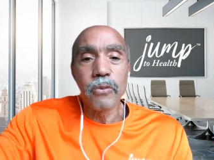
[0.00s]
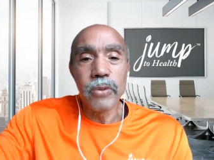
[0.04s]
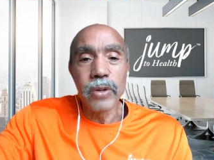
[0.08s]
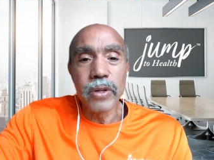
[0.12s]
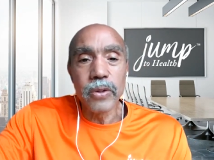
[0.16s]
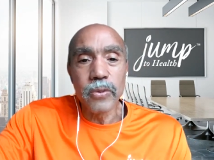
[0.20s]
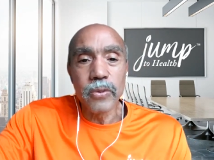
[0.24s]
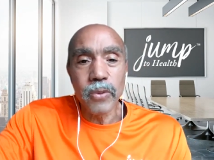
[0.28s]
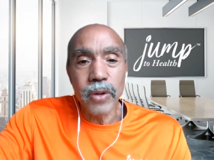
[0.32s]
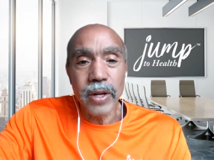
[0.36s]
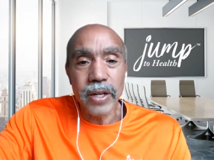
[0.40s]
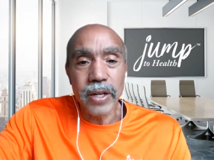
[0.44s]

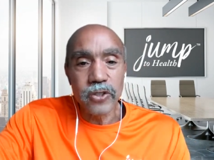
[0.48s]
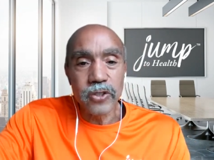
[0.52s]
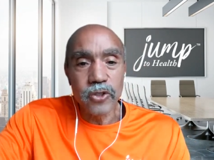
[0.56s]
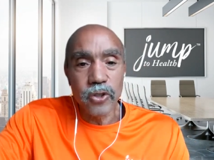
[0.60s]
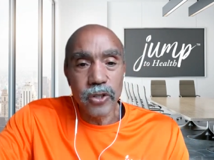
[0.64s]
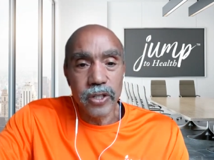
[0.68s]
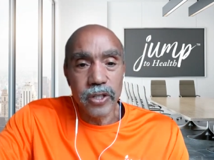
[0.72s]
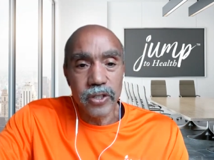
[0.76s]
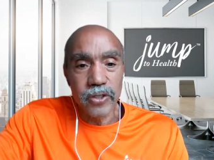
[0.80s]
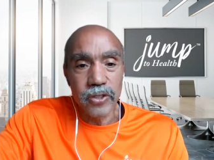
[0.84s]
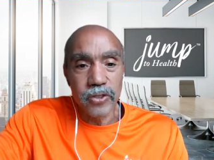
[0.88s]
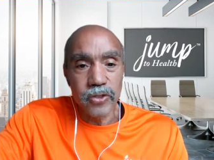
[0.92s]
rewrite
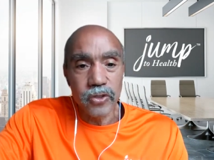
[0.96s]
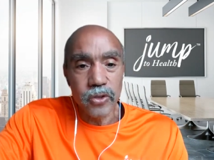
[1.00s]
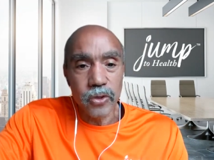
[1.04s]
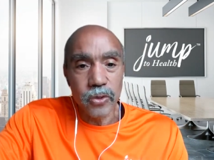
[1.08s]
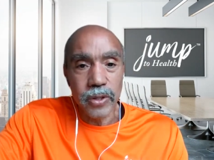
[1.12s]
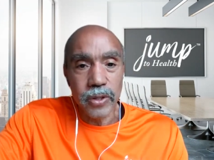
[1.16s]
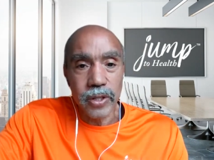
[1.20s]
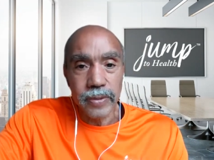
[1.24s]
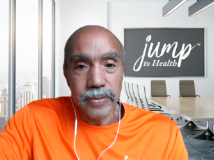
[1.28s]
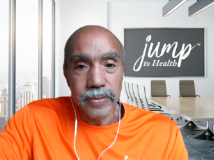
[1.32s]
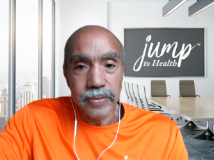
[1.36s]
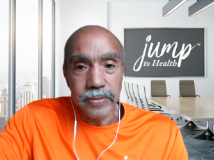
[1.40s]
your history.
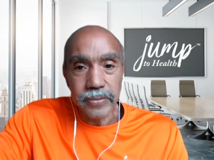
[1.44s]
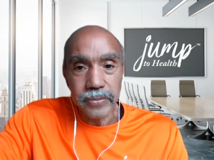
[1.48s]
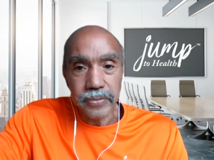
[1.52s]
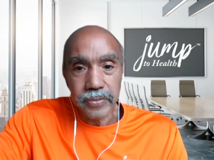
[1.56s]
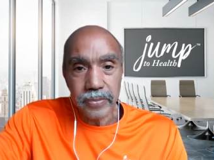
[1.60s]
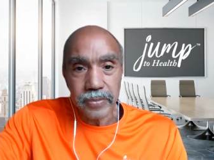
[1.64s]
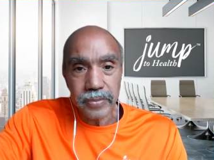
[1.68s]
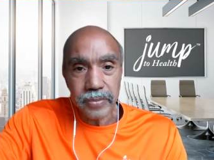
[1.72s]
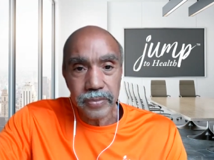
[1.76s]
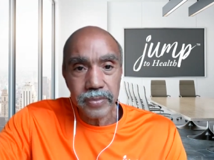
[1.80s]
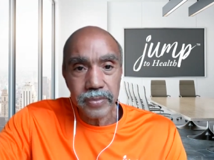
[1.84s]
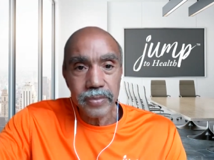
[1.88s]

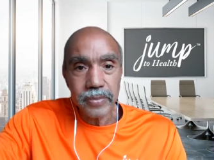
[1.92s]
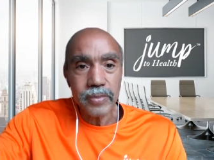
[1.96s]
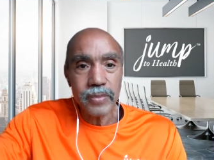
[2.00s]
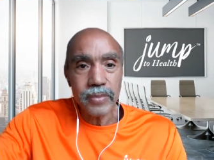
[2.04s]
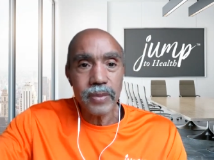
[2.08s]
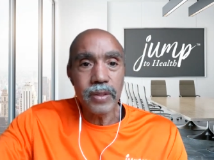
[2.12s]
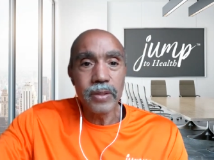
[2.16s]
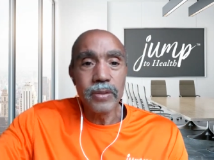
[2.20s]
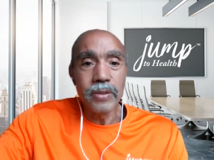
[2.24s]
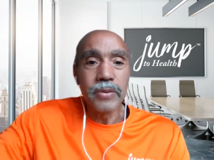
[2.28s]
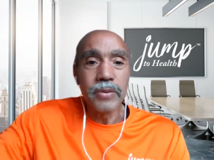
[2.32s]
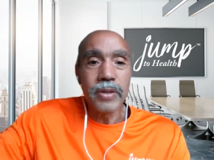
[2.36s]

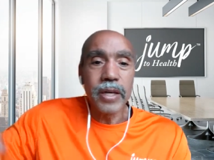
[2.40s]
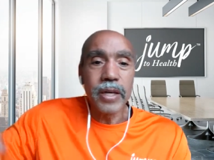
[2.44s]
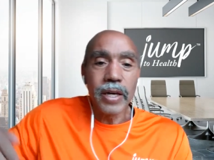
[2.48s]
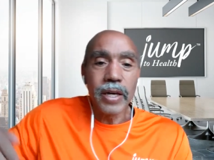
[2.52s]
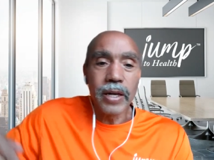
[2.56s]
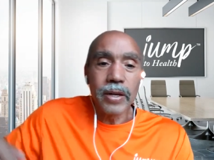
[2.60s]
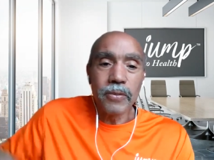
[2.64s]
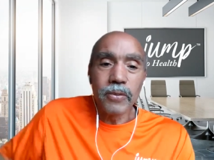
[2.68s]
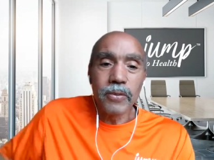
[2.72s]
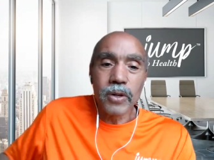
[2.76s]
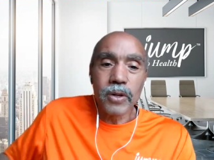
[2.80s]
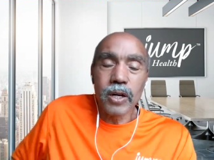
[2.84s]

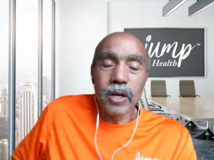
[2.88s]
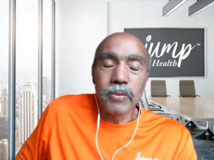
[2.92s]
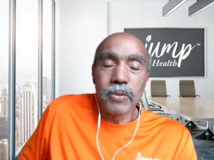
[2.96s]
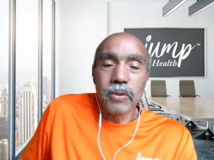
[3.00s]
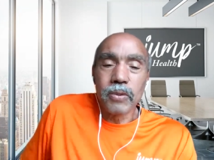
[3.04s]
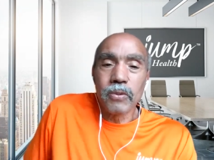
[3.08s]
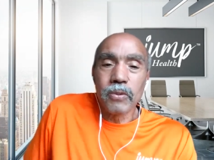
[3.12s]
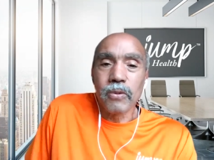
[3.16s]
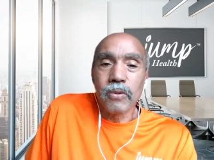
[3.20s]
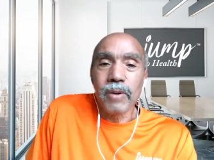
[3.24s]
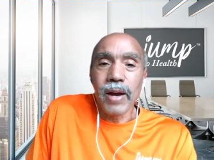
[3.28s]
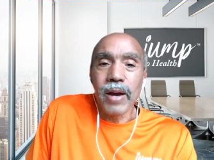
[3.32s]
Okay, we're
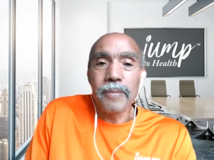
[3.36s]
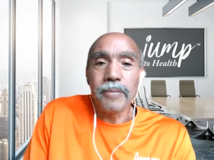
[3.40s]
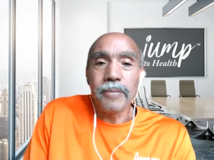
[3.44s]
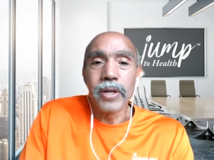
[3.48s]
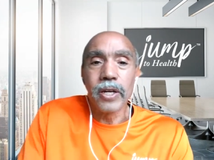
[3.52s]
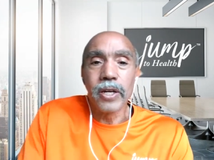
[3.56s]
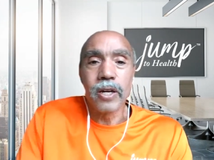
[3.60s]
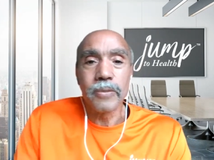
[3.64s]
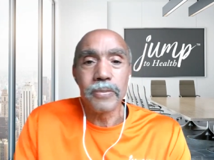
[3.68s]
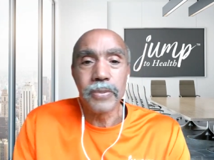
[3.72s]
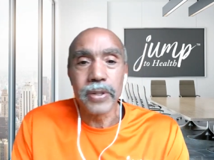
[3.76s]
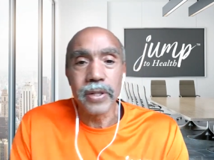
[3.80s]
coming, we're
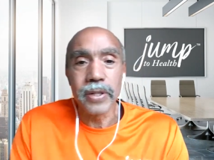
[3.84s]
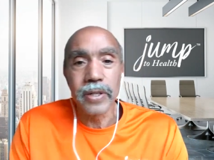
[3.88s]
wrapping up